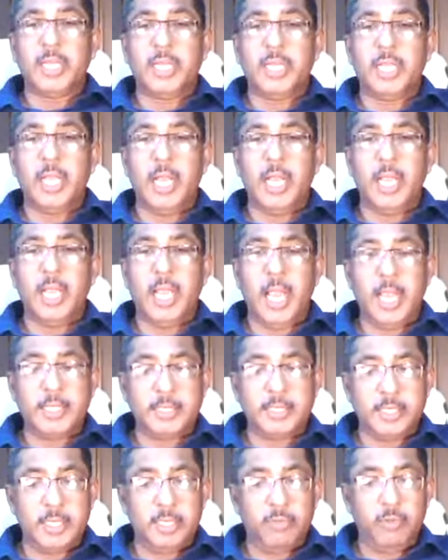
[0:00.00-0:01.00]
that he
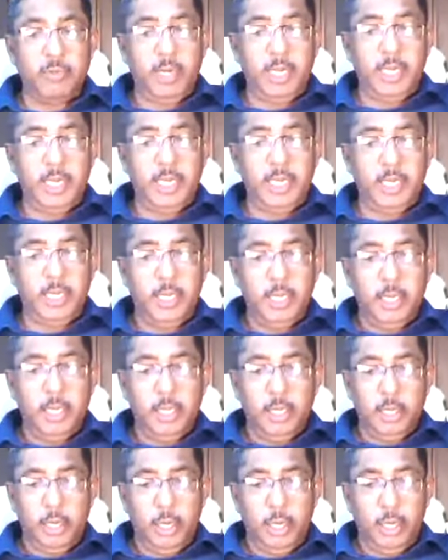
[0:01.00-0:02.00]
has the dwelling
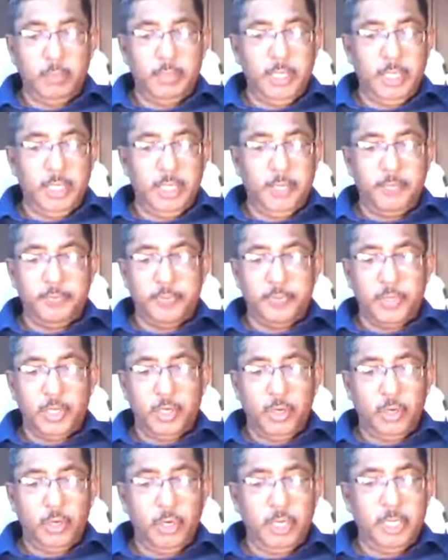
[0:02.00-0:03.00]
of the
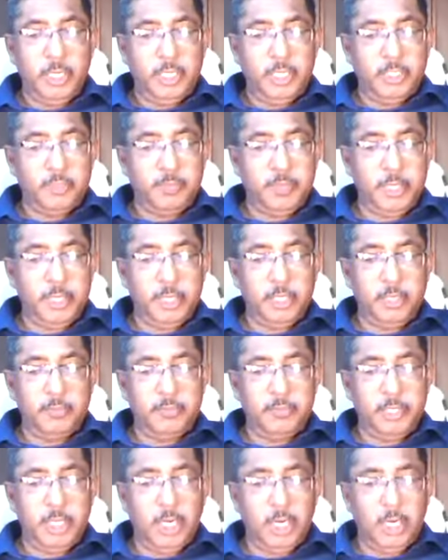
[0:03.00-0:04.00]
Holy Spirit
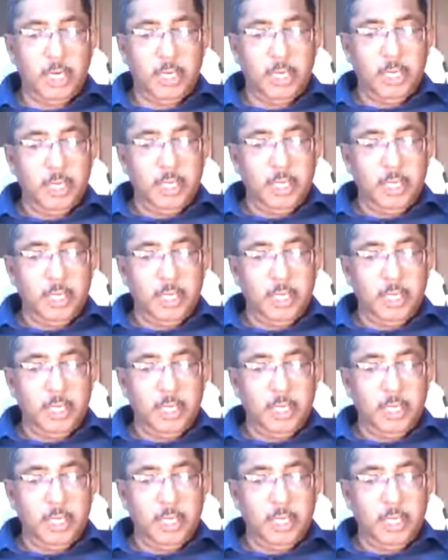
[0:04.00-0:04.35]
of God.